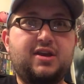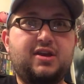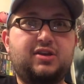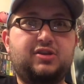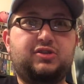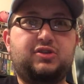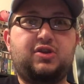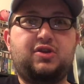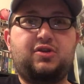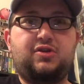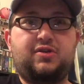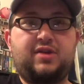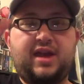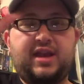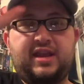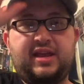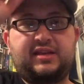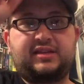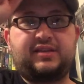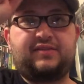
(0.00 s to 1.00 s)
So
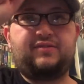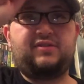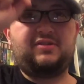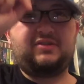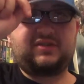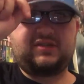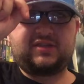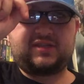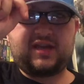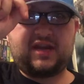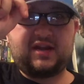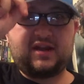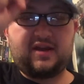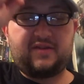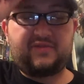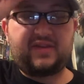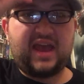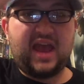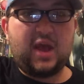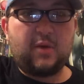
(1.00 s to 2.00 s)
NES Evolution signing
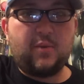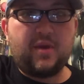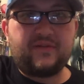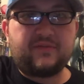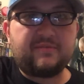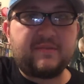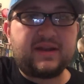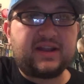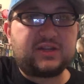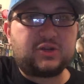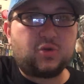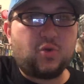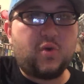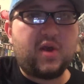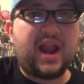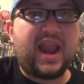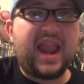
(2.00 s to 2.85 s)
off. Can't wait for my Detroit